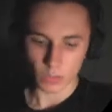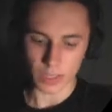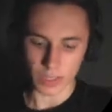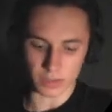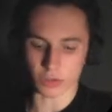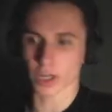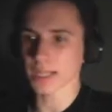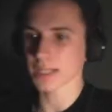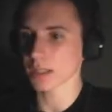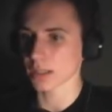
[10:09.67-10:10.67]
Well, that's
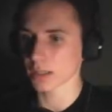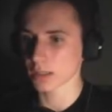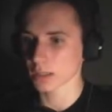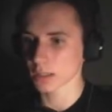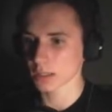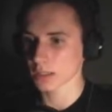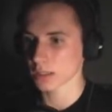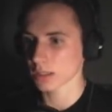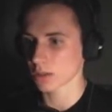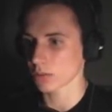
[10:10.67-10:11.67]
interesting.
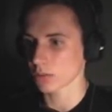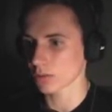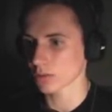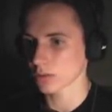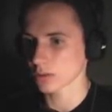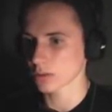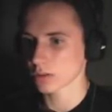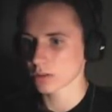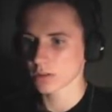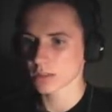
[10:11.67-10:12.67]
Oh, God.
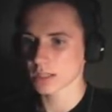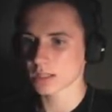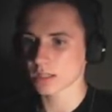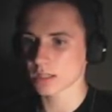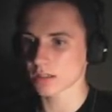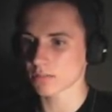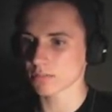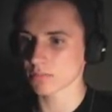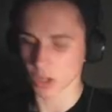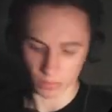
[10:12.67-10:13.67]
This doesn't
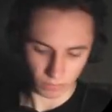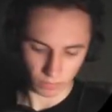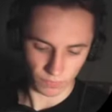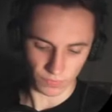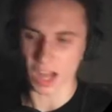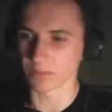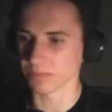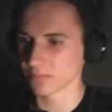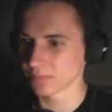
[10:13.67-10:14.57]
look fun.